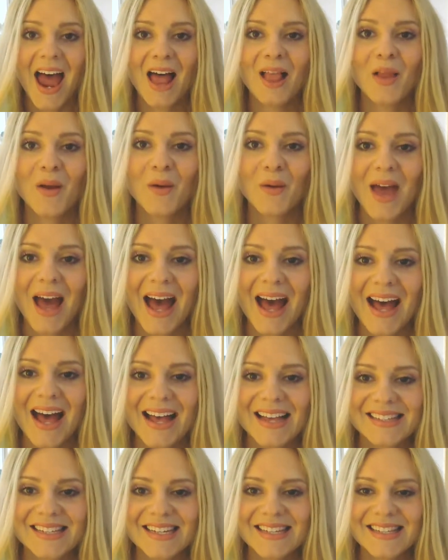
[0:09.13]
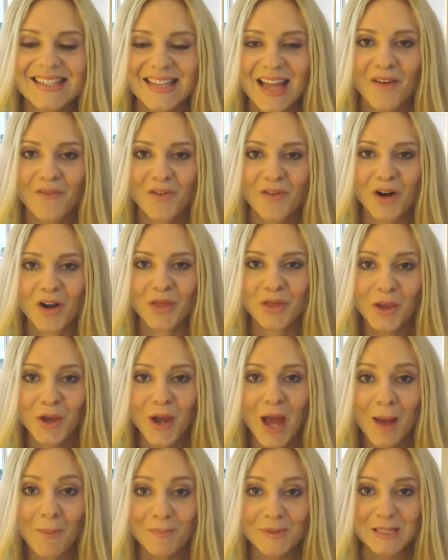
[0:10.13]
Hello guys, it's time for a
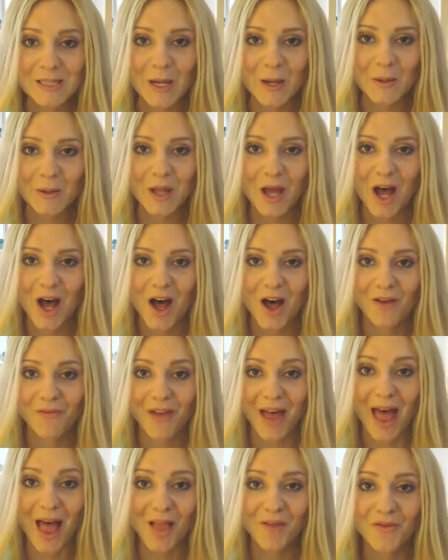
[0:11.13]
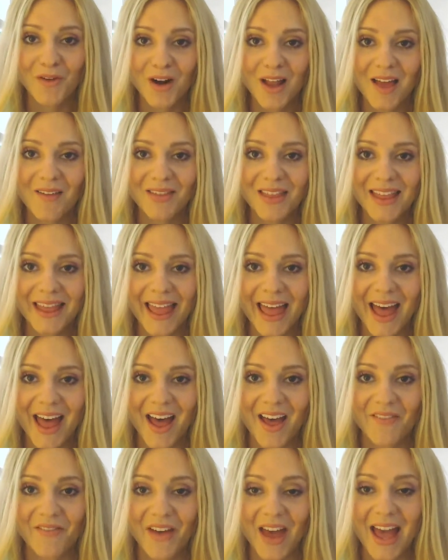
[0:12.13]
new episode of L for Lovely
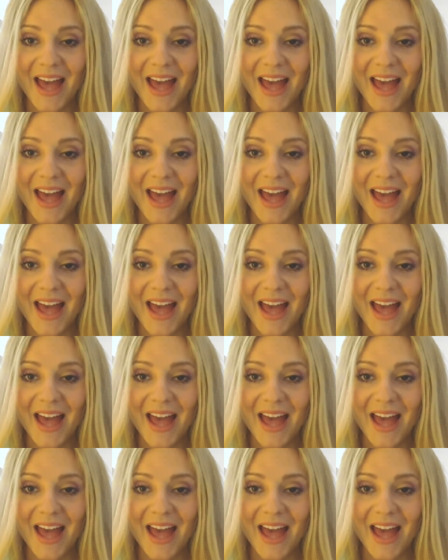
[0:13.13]
Life,